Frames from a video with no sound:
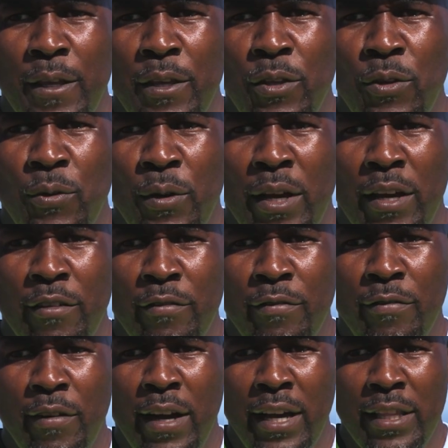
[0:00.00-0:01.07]
You
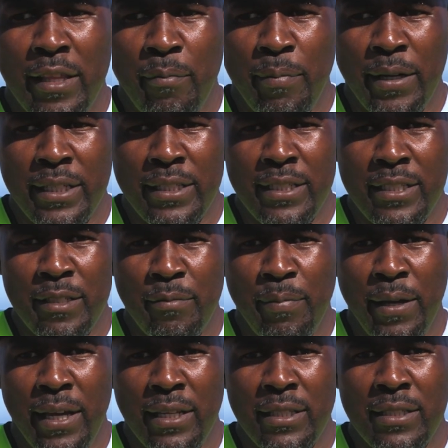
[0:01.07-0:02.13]
have other
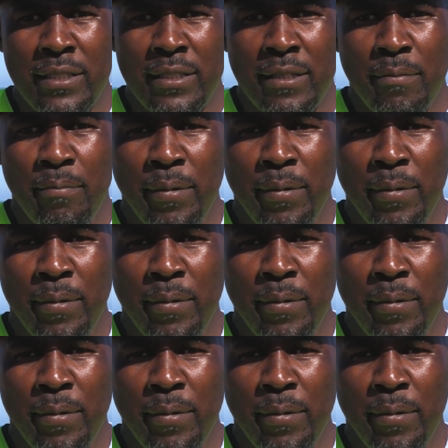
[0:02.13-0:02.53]
participants,